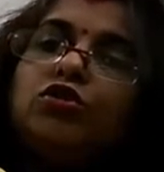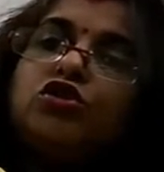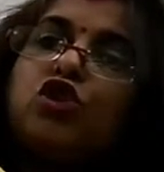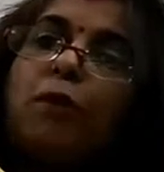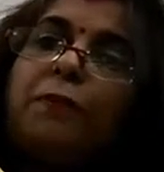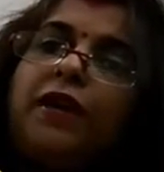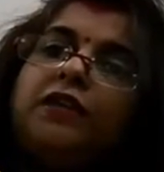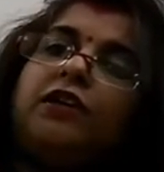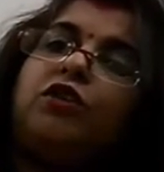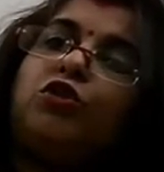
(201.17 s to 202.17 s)

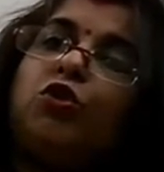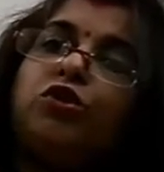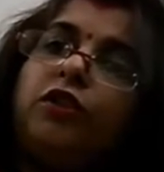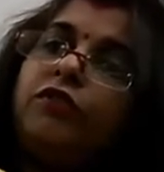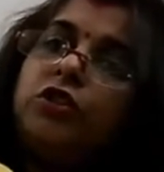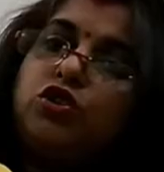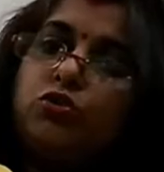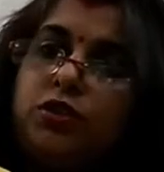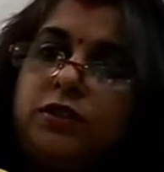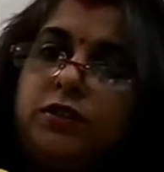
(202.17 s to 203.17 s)
stopping the growth of the
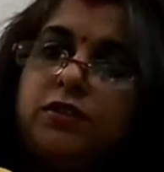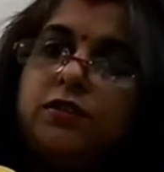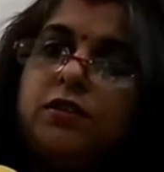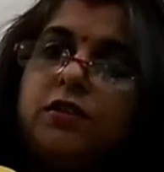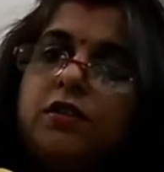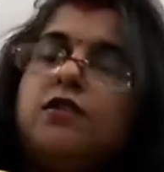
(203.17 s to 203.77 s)
students.